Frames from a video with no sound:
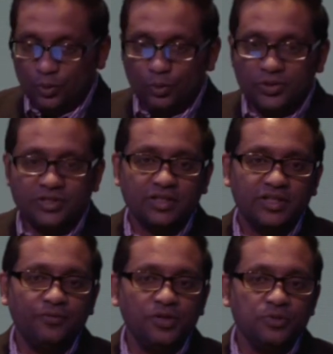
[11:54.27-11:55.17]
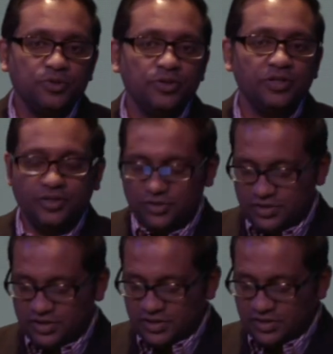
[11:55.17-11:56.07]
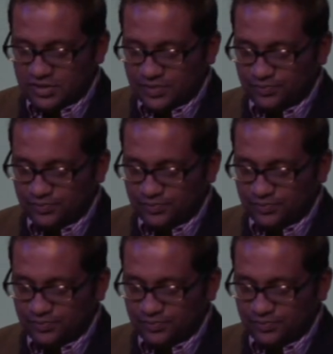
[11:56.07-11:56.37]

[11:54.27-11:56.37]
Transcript: What's the difference between the two seas?